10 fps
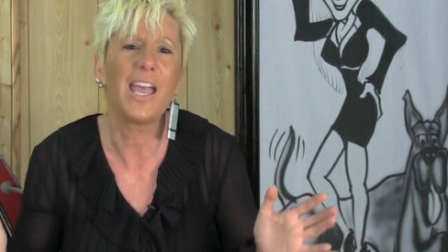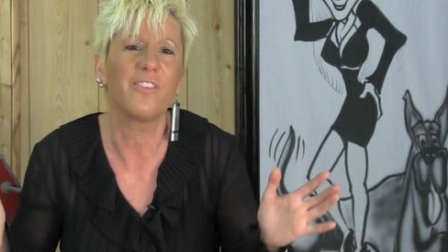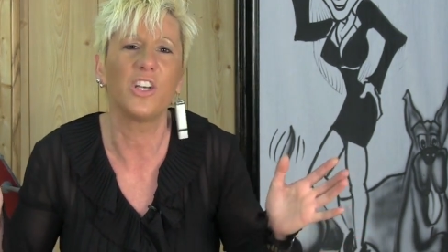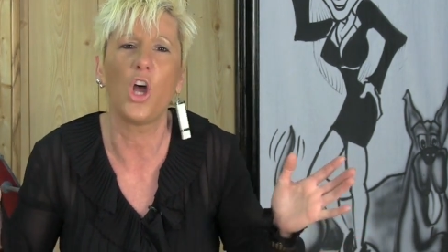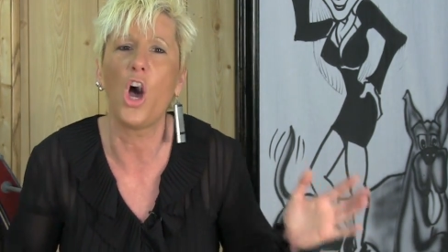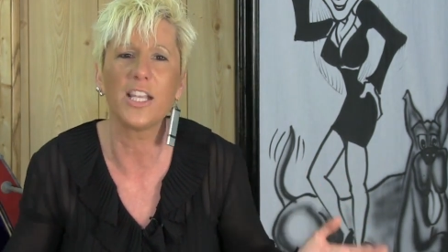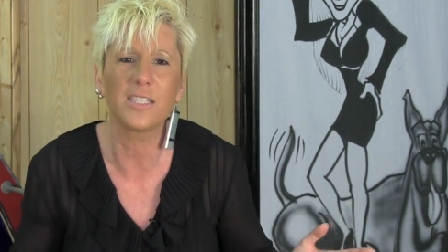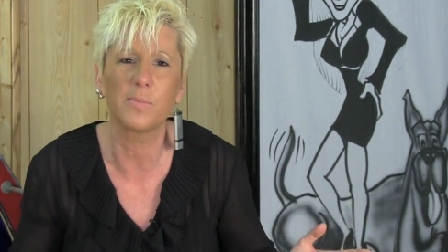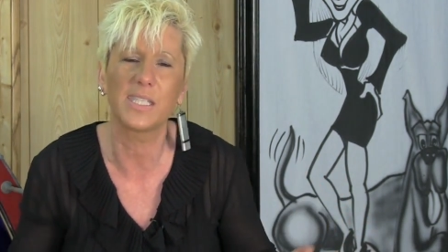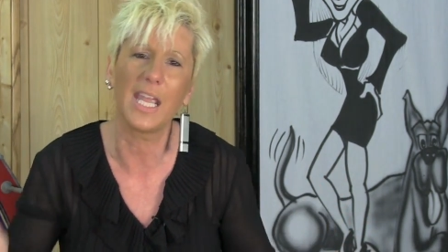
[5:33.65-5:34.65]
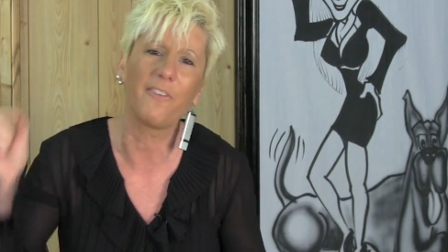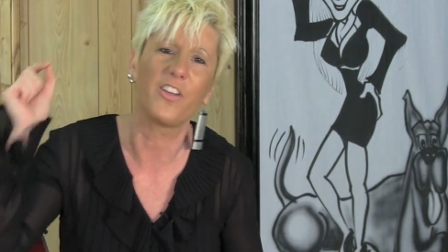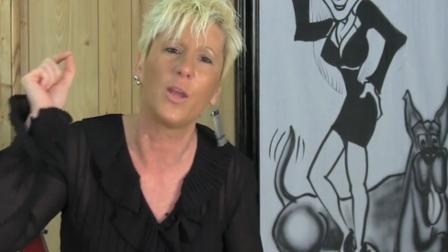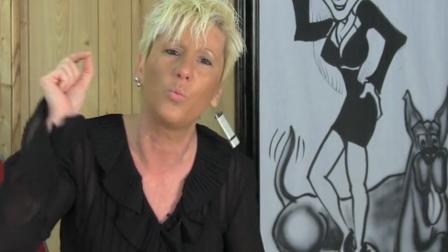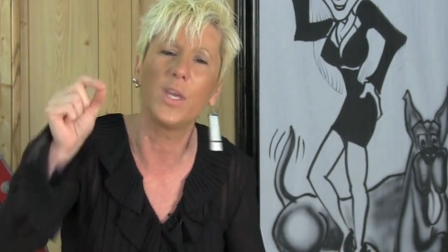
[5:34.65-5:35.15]
I have an awesome stamp
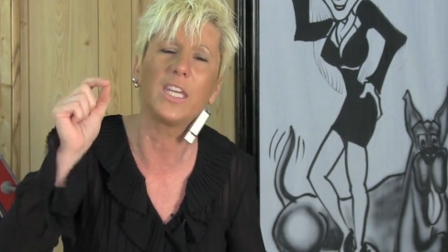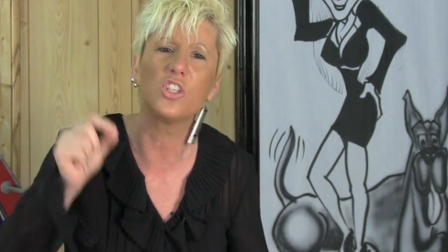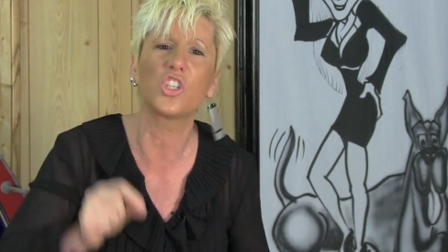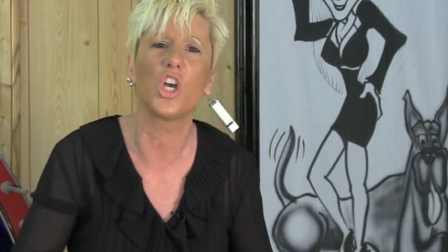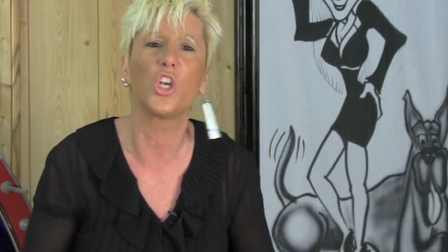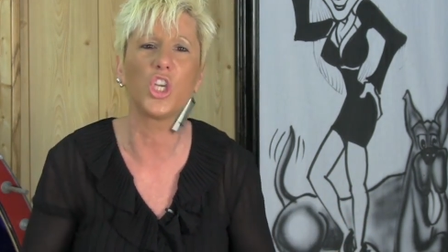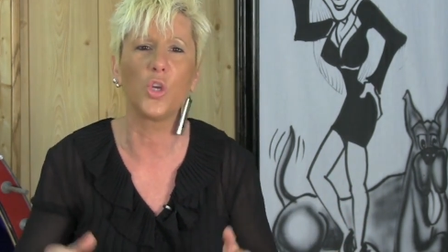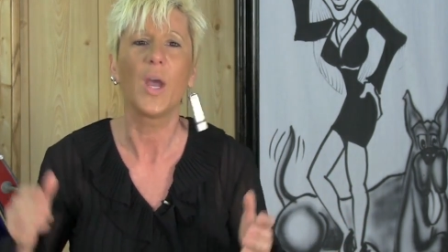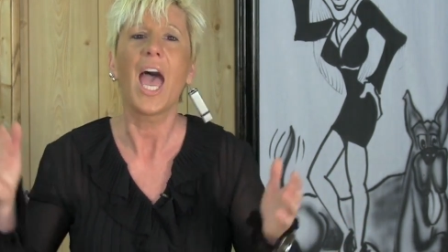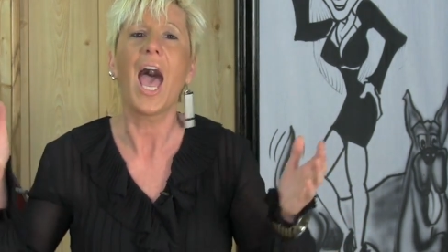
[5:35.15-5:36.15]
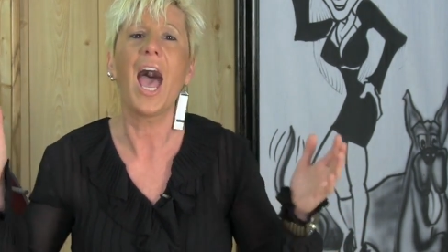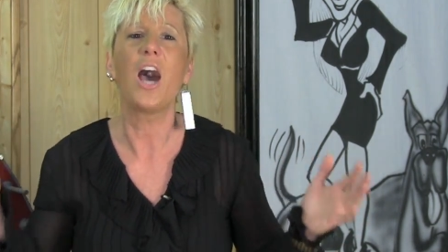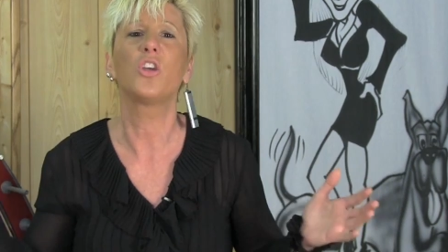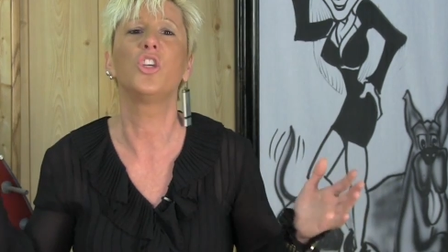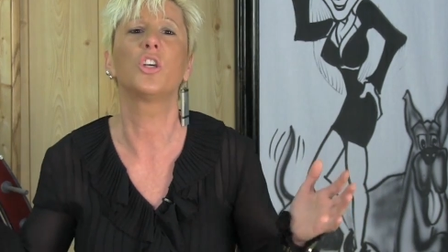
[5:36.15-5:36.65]
and we can show you
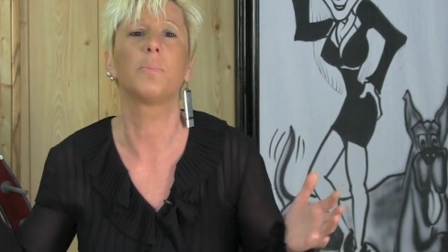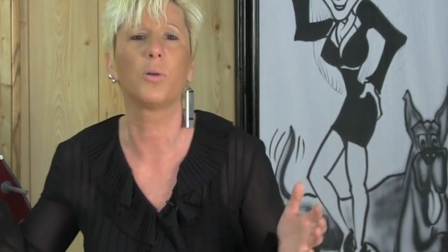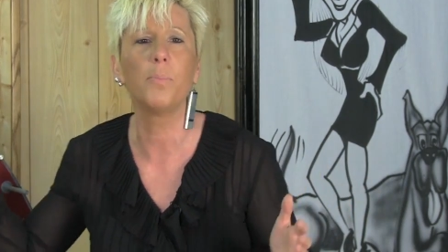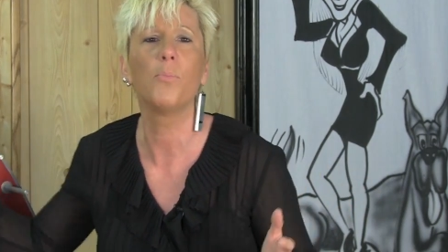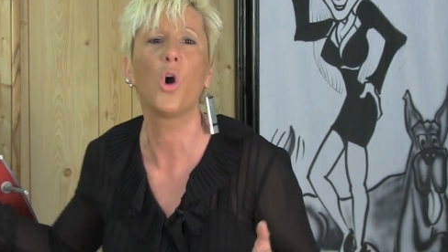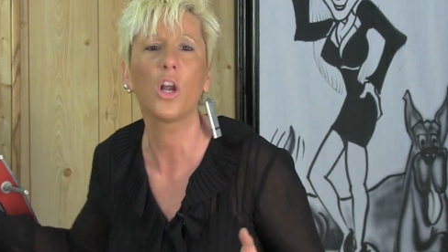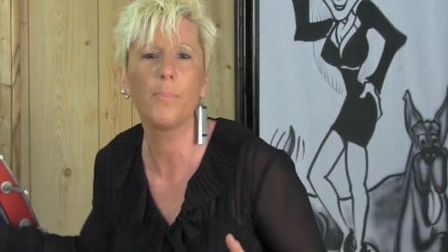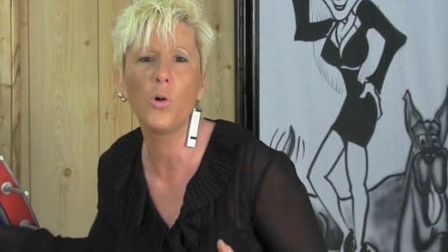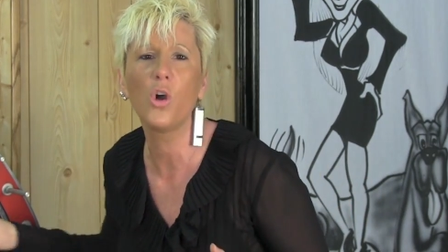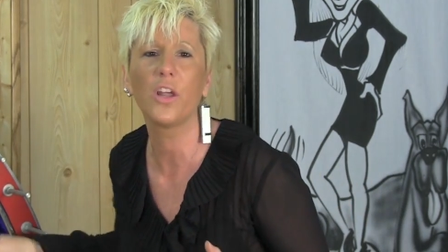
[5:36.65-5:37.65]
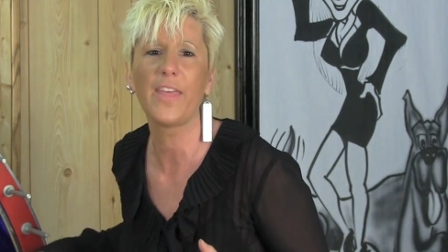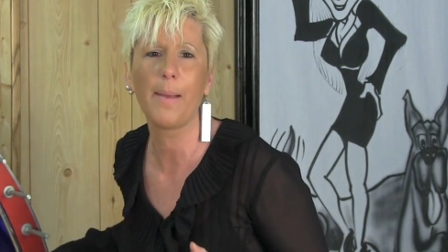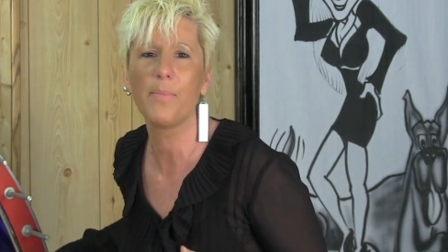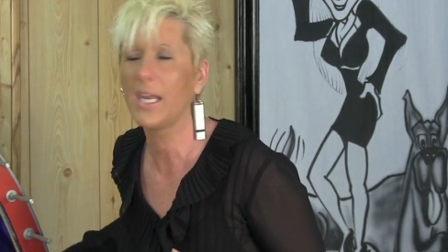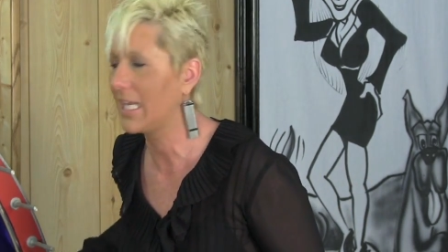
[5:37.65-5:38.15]
how you can put more and more of
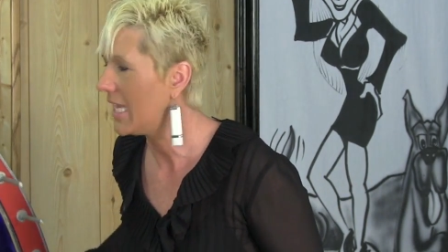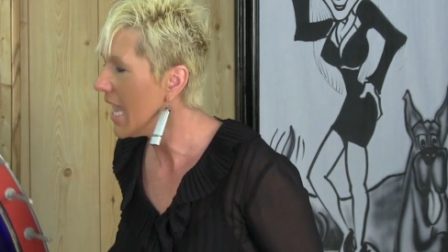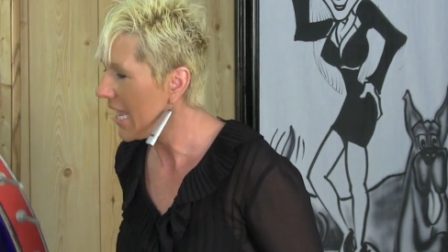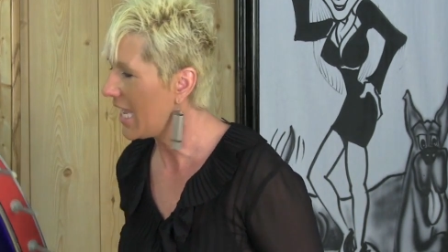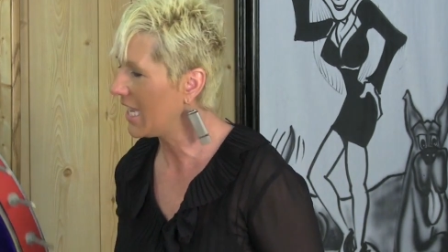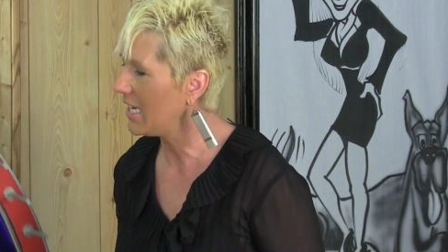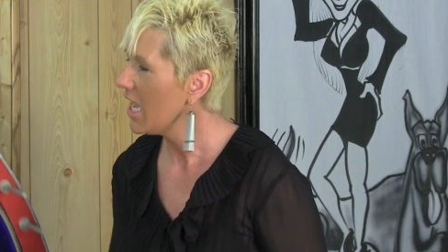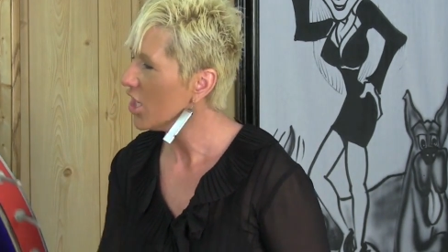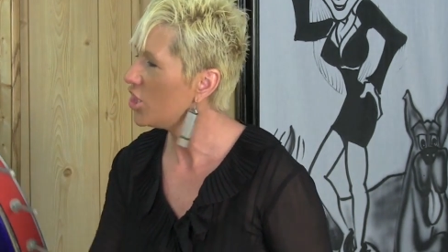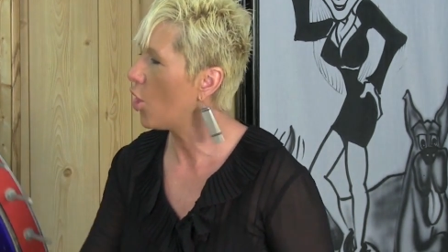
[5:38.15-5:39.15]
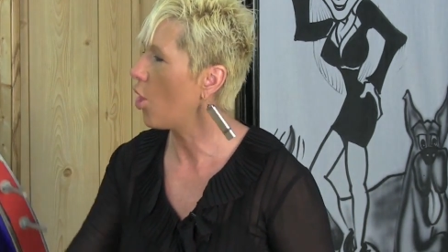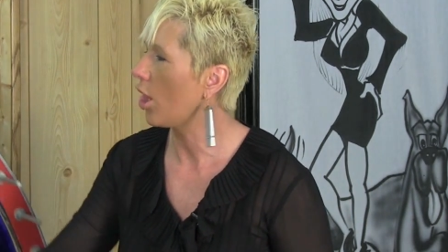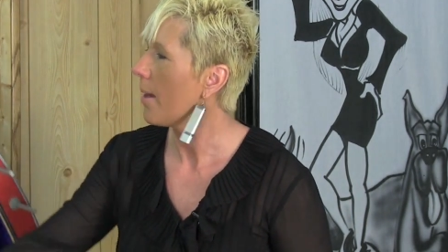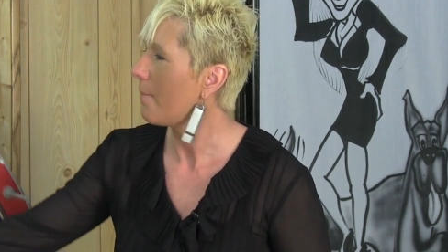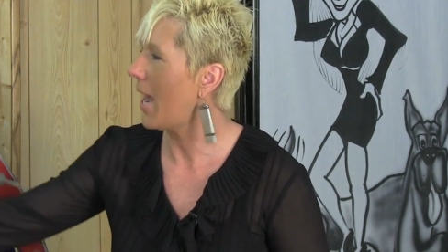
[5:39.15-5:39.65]
that money in your
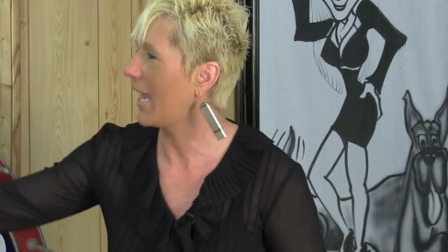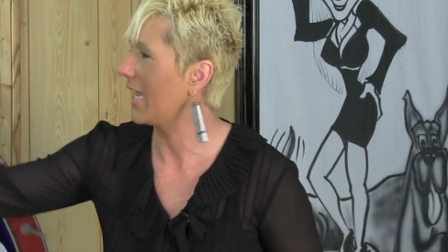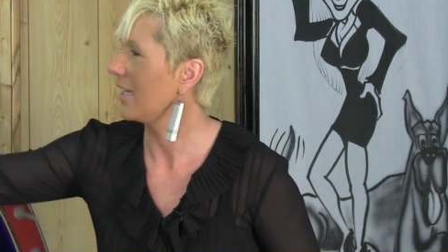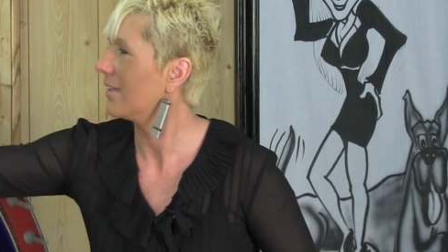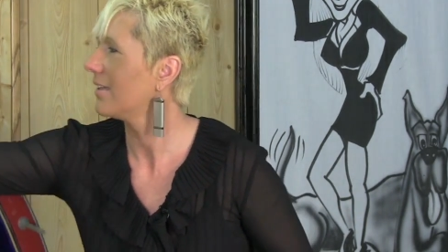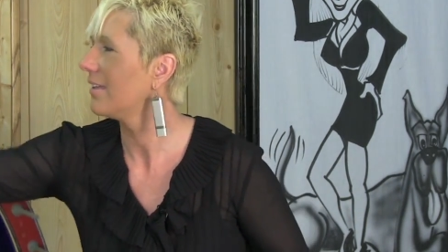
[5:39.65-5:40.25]
pocket.